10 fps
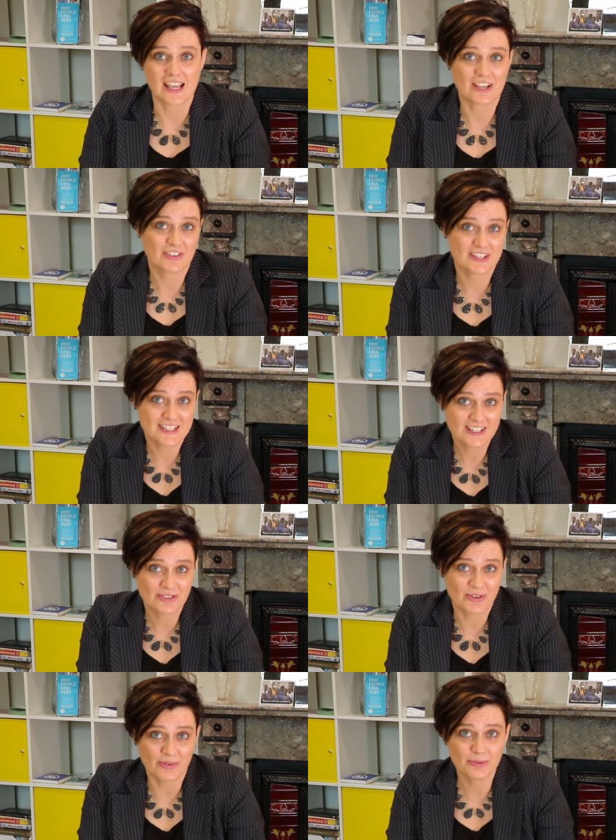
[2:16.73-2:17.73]
If you
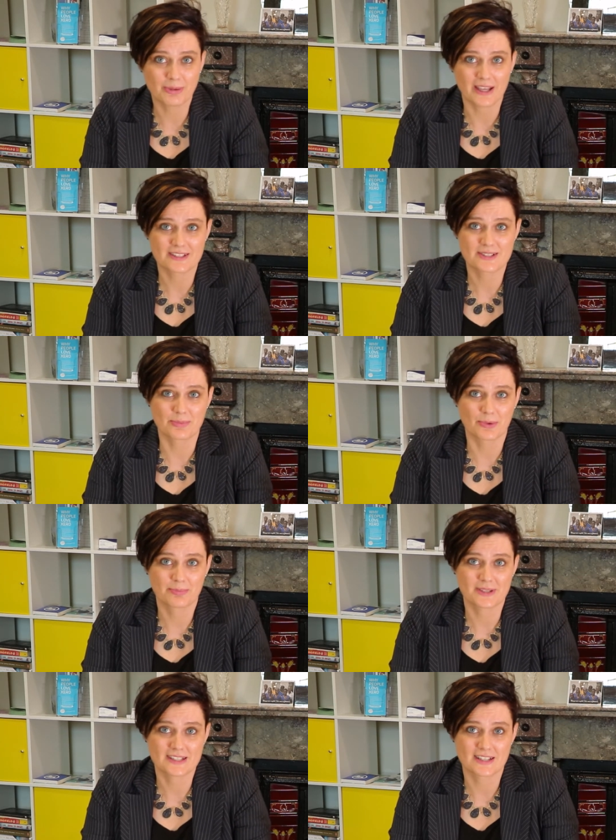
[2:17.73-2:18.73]
didn't know about the Small
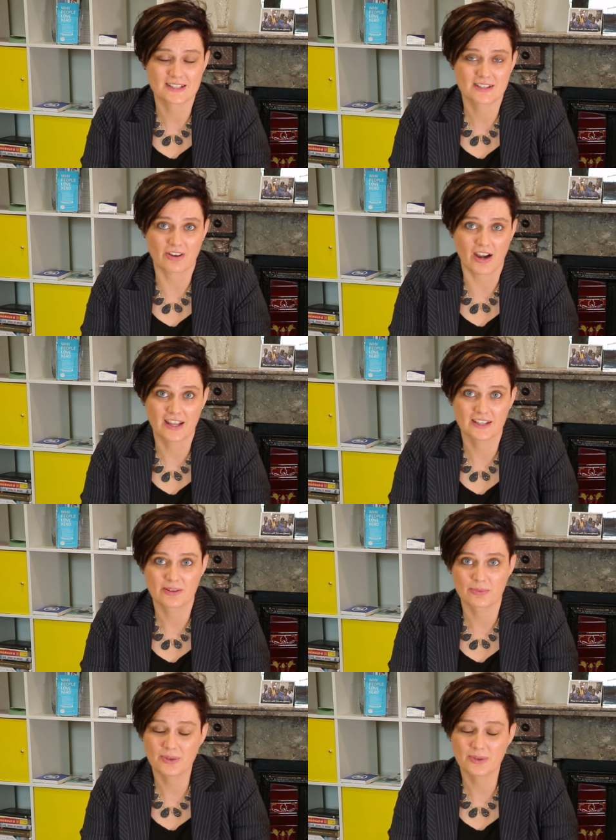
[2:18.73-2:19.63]
Business Grant,